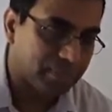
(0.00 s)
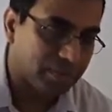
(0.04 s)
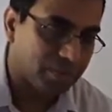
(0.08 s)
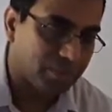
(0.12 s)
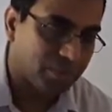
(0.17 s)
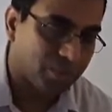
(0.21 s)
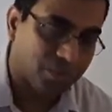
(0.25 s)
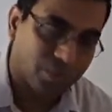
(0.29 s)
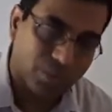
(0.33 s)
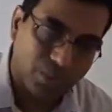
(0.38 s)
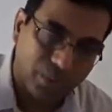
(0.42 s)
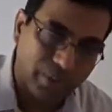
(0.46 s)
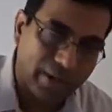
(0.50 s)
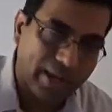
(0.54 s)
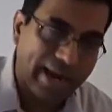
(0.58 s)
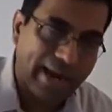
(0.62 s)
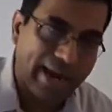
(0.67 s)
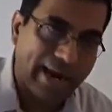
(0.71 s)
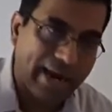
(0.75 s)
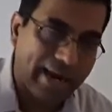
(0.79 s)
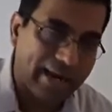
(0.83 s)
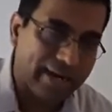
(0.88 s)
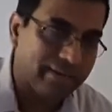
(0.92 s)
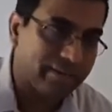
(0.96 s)
You could
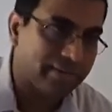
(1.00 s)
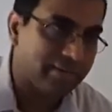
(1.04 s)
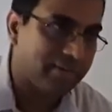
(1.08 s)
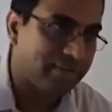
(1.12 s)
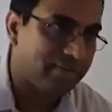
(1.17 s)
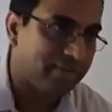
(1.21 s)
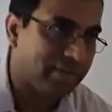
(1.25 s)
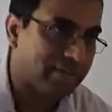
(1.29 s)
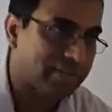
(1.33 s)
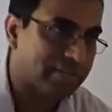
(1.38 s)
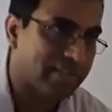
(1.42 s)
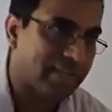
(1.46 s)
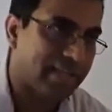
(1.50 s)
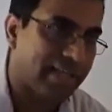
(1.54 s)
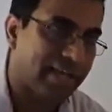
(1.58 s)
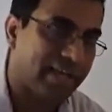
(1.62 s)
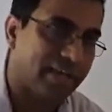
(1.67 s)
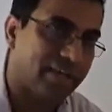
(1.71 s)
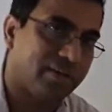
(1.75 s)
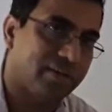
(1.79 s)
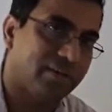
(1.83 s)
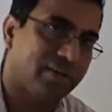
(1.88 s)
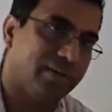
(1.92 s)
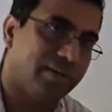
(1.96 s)
add drugs
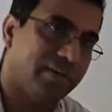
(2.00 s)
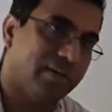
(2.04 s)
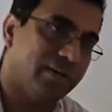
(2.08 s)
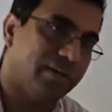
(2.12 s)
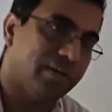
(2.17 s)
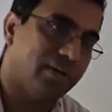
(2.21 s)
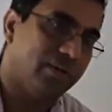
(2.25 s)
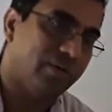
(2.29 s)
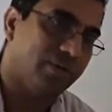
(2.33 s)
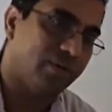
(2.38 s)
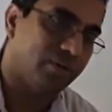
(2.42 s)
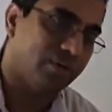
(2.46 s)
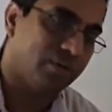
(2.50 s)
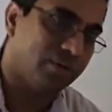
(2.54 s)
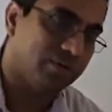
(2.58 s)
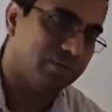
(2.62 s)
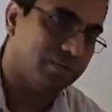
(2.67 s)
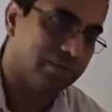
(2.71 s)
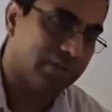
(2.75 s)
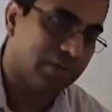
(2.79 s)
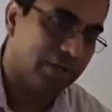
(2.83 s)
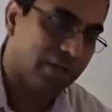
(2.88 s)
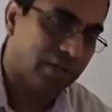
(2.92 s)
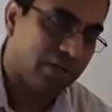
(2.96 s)
like
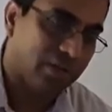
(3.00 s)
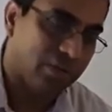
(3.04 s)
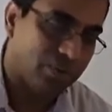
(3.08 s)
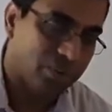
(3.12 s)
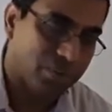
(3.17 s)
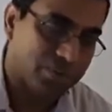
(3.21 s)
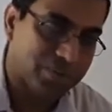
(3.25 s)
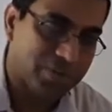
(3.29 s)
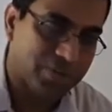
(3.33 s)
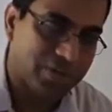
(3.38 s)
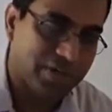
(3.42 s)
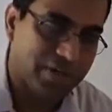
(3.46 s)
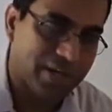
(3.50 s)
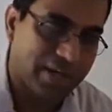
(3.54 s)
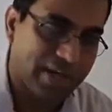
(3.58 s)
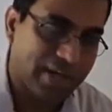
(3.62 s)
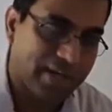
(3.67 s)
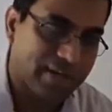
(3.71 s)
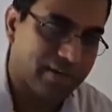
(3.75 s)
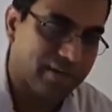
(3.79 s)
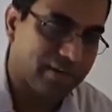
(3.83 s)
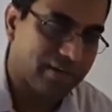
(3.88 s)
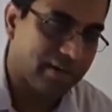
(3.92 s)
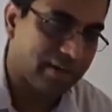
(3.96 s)

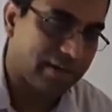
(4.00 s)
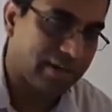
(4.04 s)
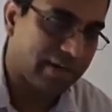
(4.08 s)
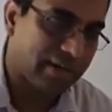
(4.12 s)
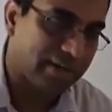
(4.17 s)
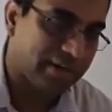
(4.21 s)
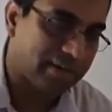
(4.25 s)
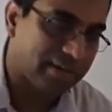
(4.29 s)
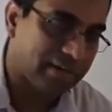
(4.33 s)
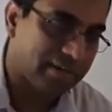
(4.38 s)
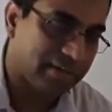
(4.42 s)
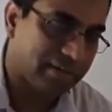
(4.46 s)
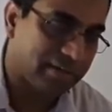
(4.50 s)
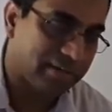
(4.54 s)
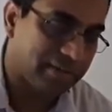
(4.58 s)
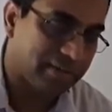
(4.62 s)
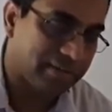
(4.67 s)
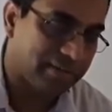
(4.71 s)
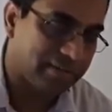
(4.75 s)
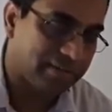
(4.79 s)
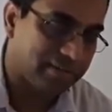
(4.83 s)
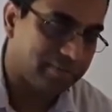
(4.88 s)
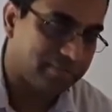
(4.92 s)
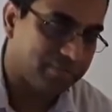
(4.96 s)
losartan and
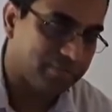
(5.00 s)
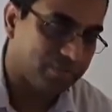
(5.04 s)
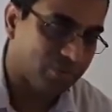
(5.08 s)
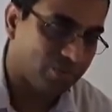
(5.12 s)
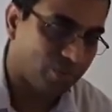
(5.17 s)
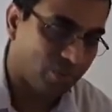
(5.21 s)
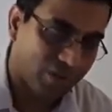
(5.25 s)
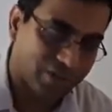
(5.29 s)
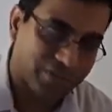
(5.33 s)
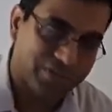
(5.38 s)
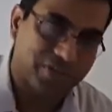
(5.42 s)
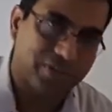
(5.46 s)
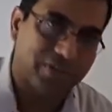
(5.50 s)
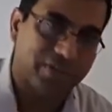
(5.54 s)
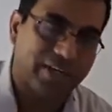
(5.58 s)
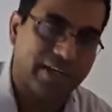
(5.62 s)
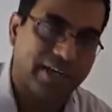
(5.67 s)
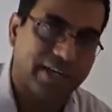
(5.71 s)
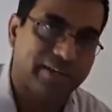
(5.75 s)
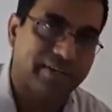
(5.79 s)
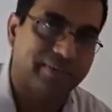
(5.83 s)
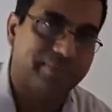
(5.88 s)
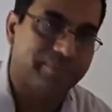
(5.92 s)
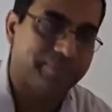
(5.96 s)

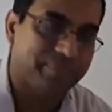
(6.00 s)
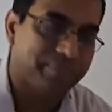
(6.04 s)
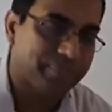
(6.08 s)
valsartan.